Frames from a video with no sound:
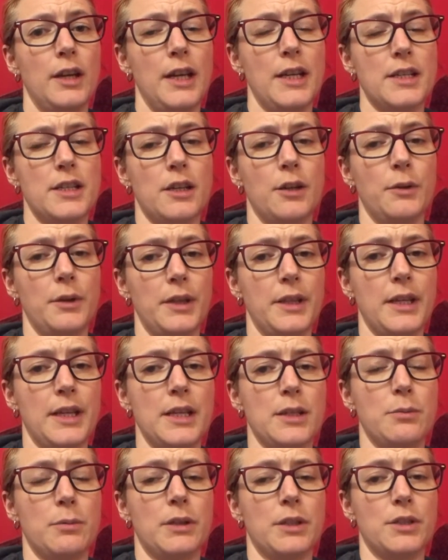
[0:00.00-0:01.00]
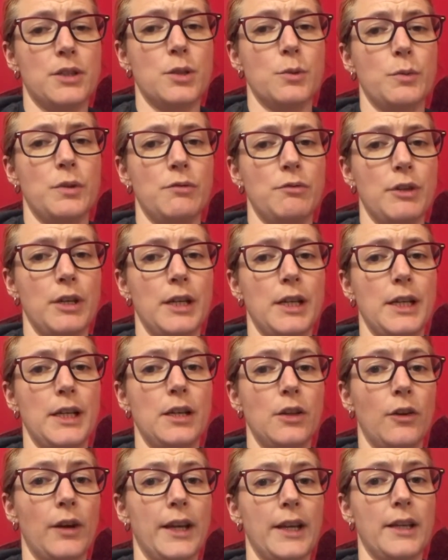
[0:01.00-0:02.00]
it's only these ones that we really
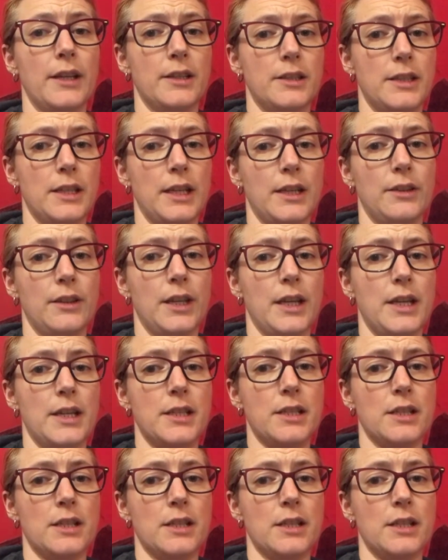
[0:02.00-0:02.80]
like down there.